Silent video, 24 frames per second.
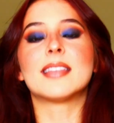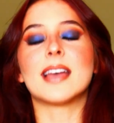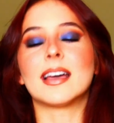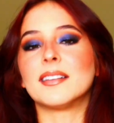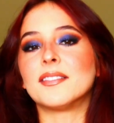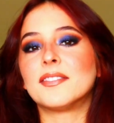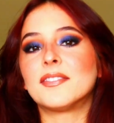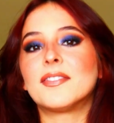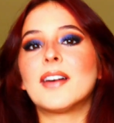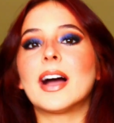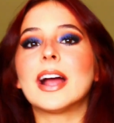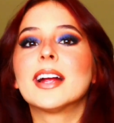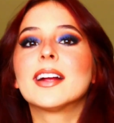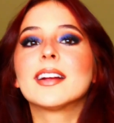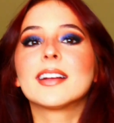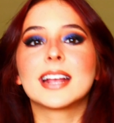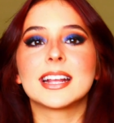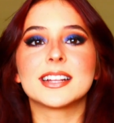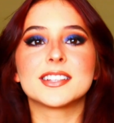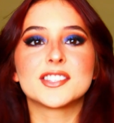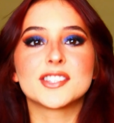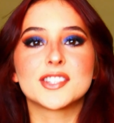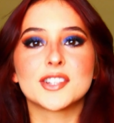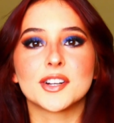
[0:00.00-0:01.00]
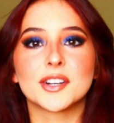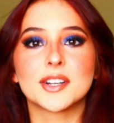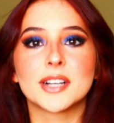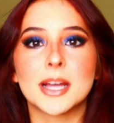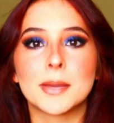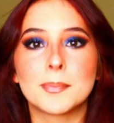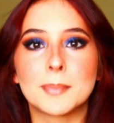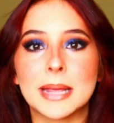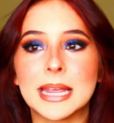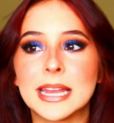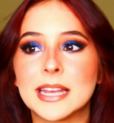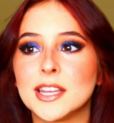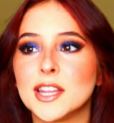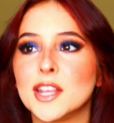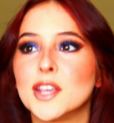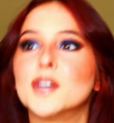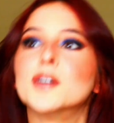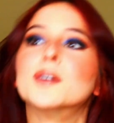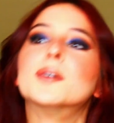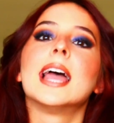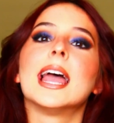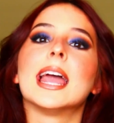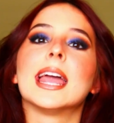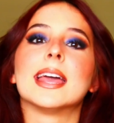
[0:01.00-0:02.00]
That fire gets stirred up in
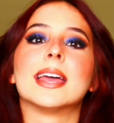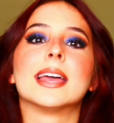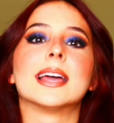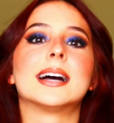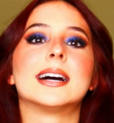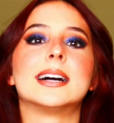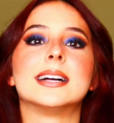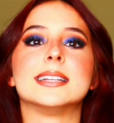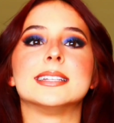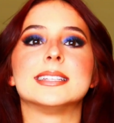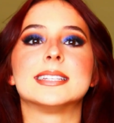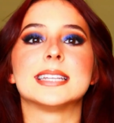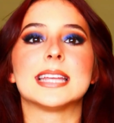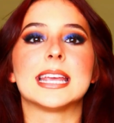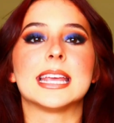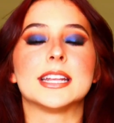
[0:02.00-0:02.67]
you and